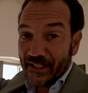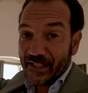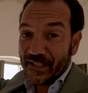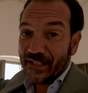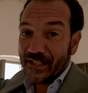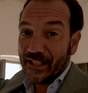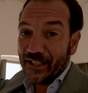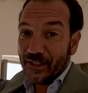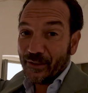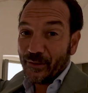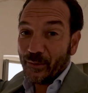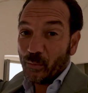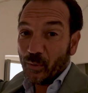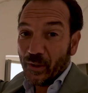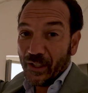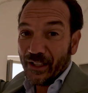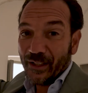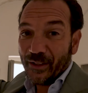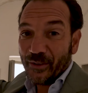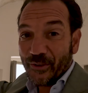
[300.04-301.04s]
side of the
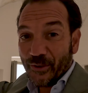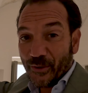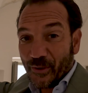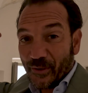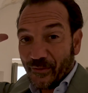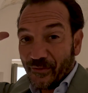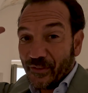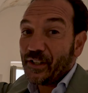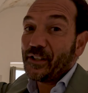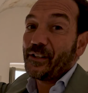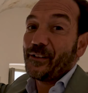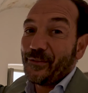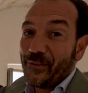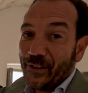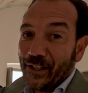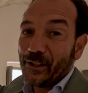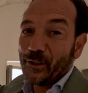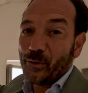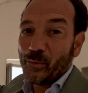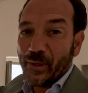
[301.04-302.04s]
world or very
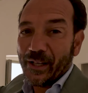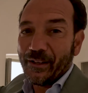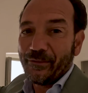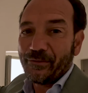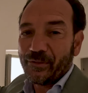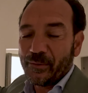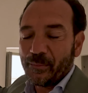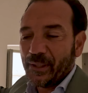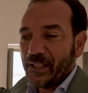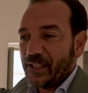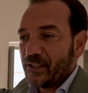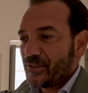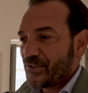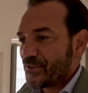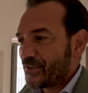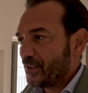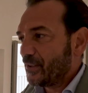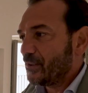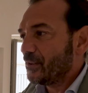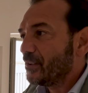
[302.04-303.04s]
far away from here.
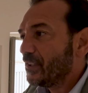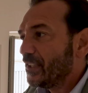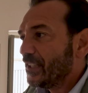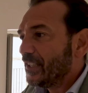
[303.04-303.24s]
So